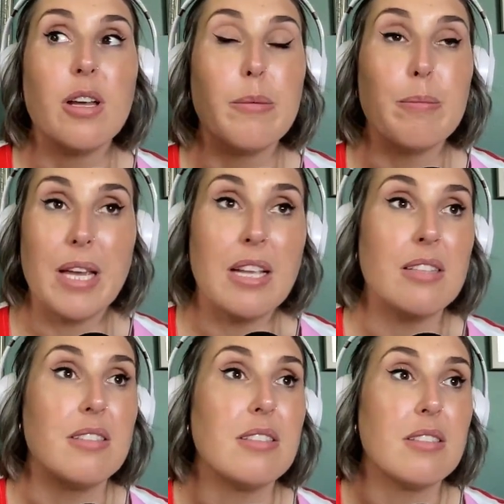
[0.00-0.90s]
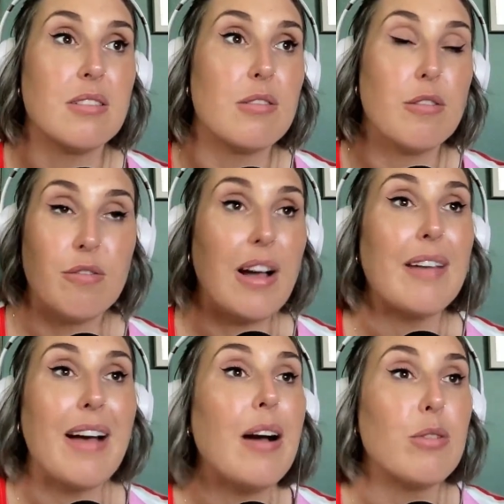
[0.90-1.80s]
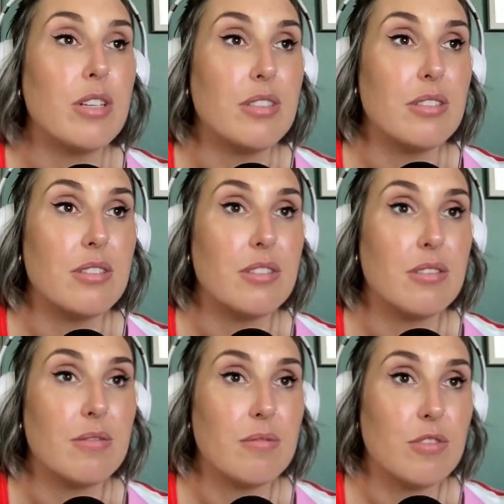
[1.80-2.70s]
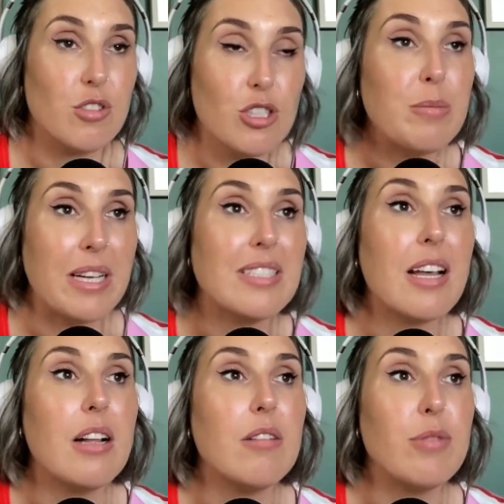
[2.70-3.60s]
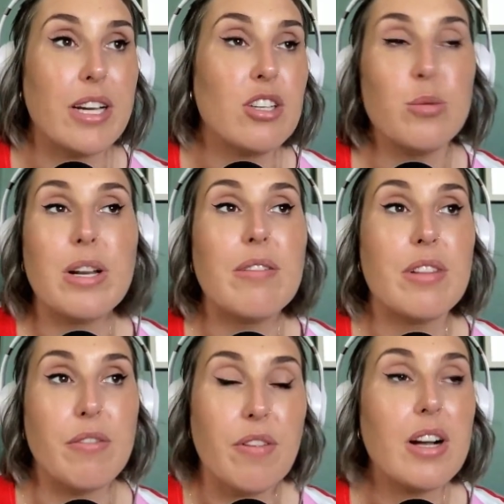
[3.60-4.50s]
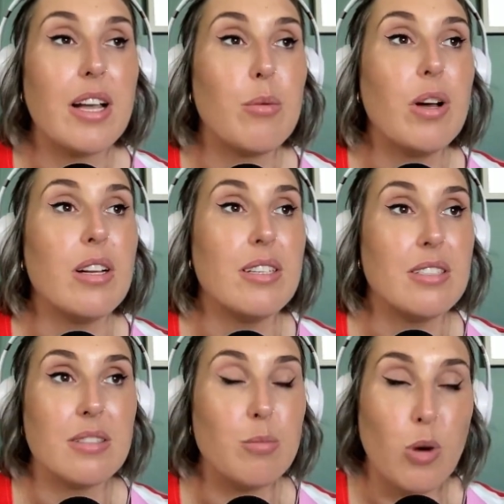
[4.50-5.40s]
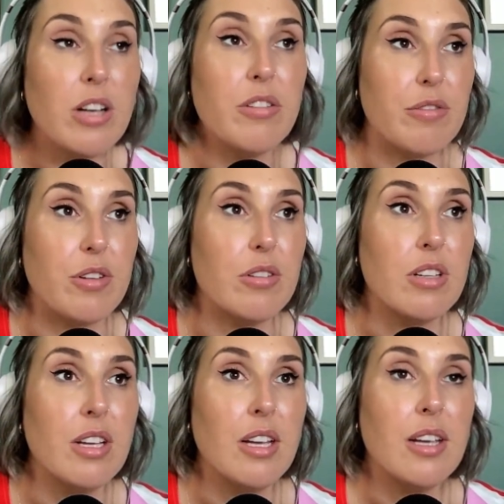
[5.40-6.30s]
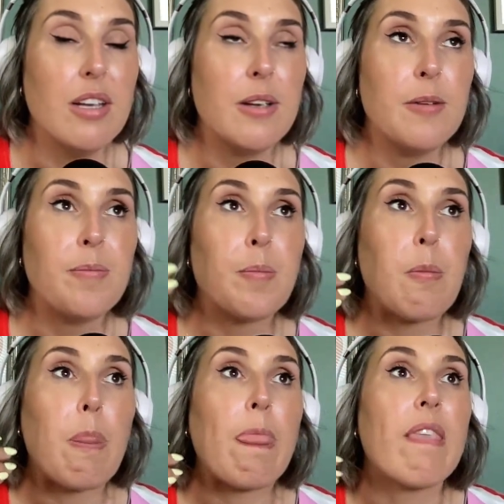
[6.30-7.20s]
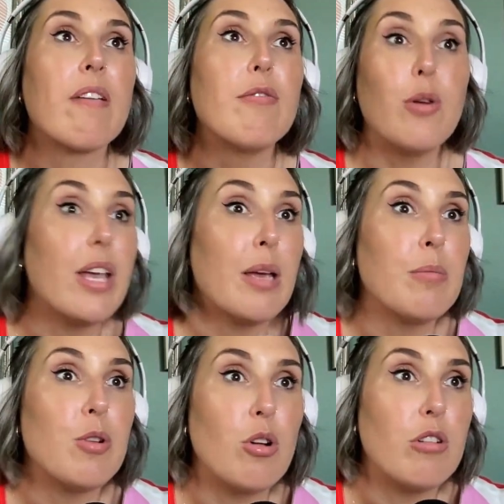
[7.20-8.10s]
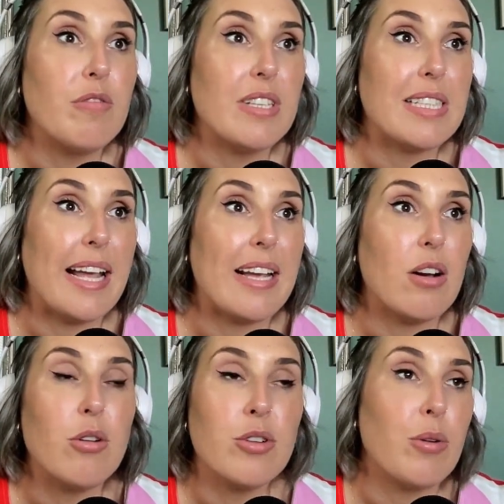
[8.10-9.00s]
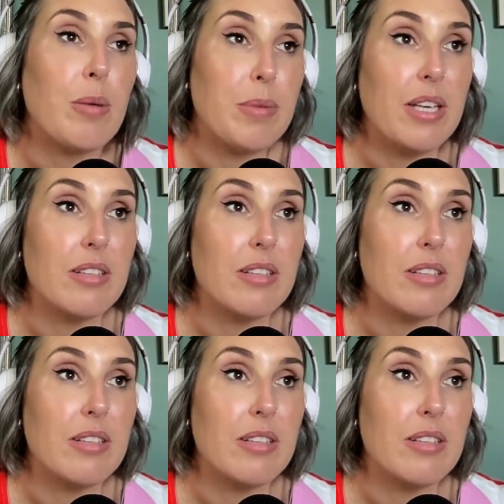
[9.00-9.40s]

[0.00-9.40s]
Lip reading: means 5 hours to myself where I can do whatever the fuck I want. It's wonderful. for him, golf is like, oh no, I'm being